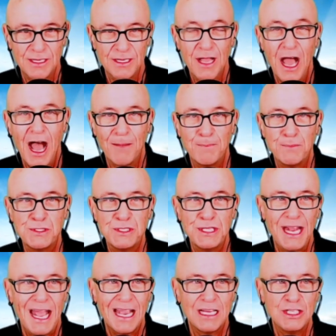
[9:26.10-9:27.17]
Opposite
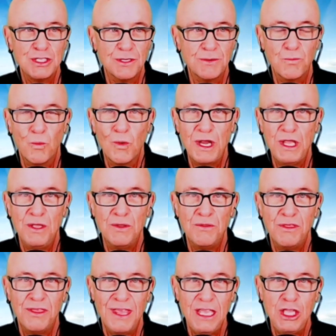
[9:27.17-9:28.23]
action. What do you
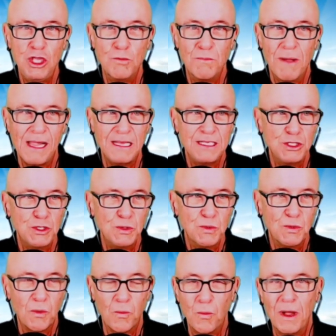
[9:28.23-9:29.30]
think you might do,
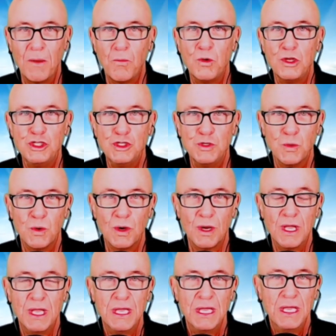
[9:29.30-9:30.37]
or what would your
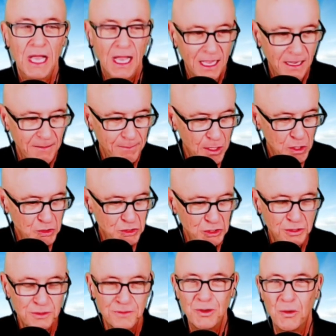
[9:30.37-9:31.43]

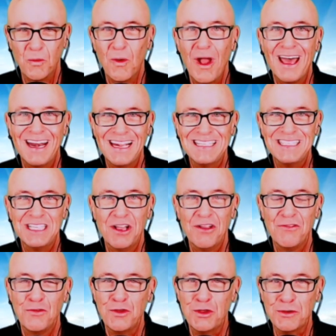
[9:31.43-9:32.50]
most neurotic
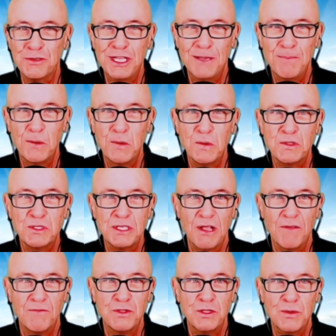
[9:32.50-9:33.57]
self or your typical
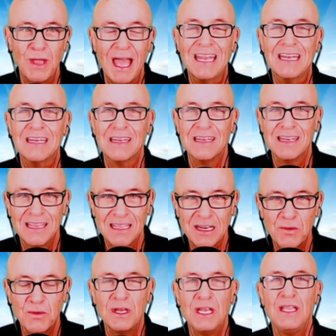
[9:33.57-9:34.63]
self do? And
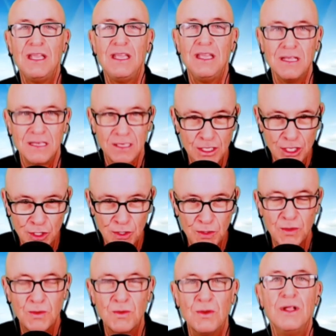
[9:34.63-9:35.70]
literally
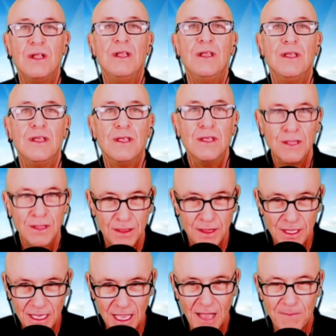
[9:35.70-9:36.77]
do
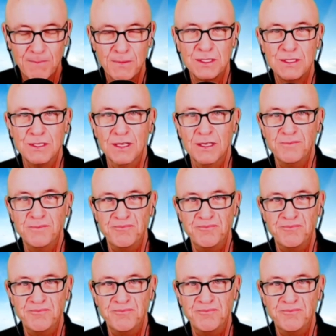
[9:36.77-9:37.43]
the opposite.